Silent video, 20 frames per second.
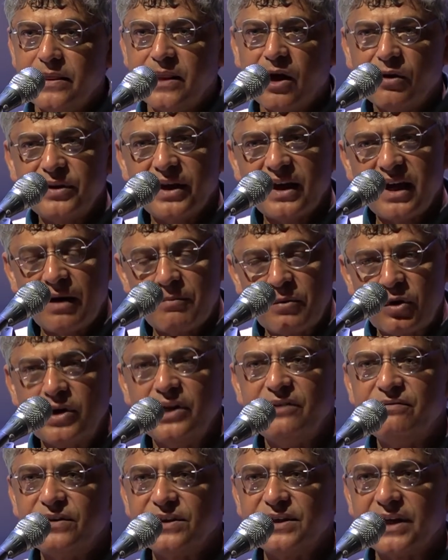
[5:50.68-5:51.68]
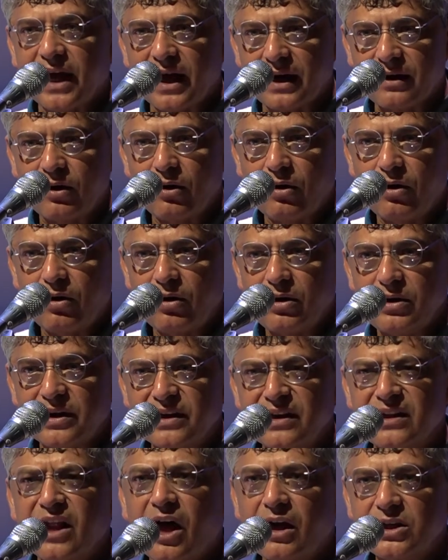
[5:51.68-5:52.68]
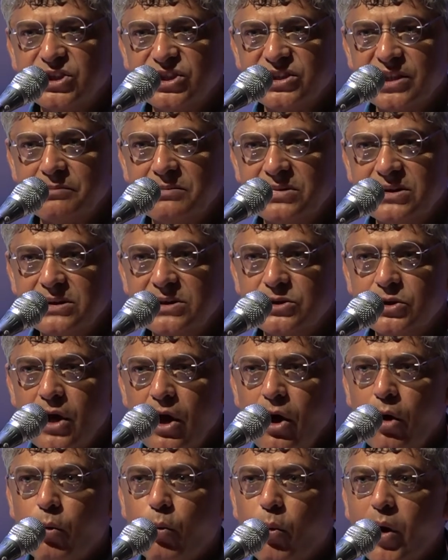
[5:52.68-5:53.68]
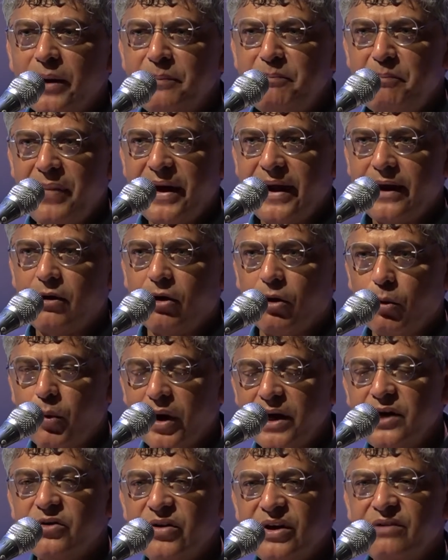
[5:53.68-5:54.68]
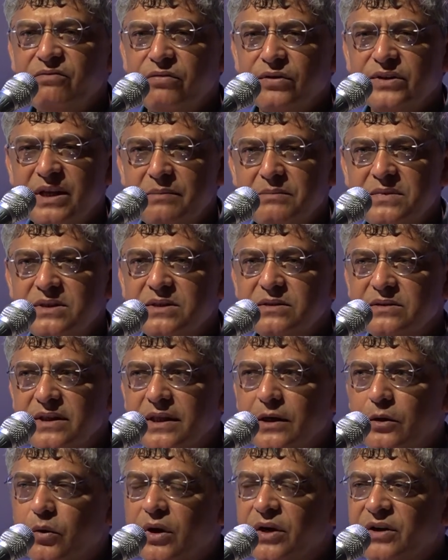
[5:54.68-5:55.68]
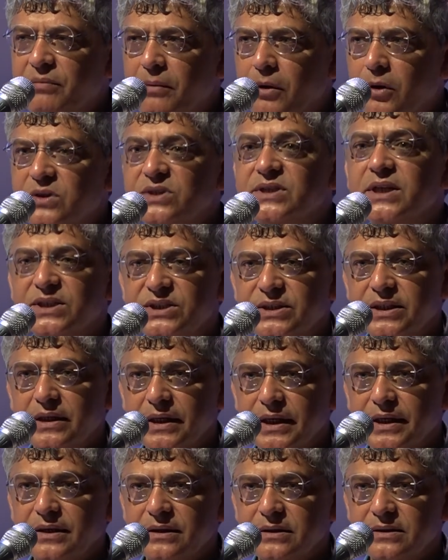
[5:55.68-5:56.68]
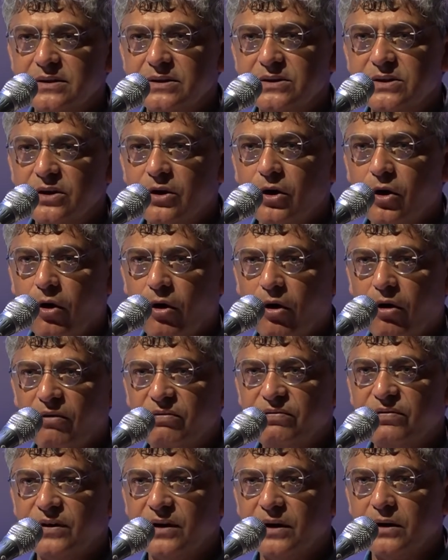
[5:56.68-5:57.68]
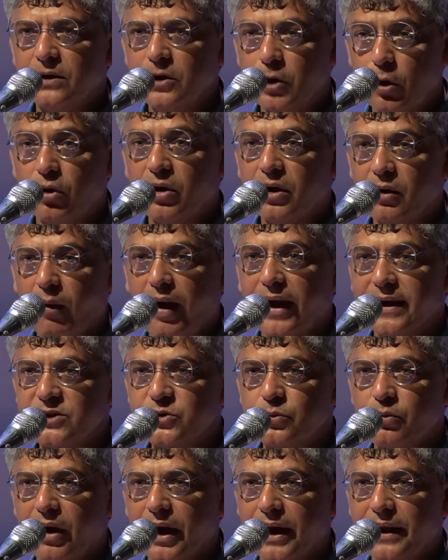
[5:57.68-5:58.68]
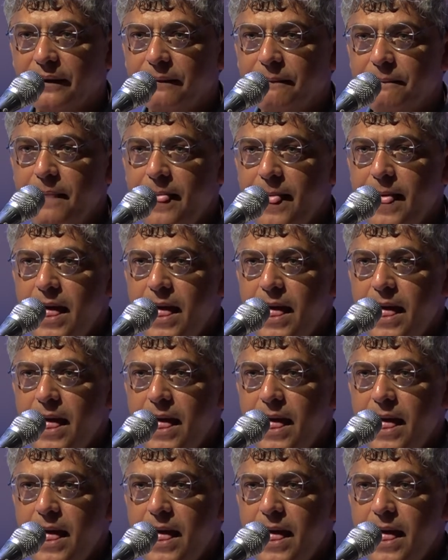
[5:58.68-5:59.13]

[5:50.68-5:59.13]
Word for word: Now they come only for the alcohol in large numbers. One peg or one drink for them is equal to about 60 liters of uh, local rice wine.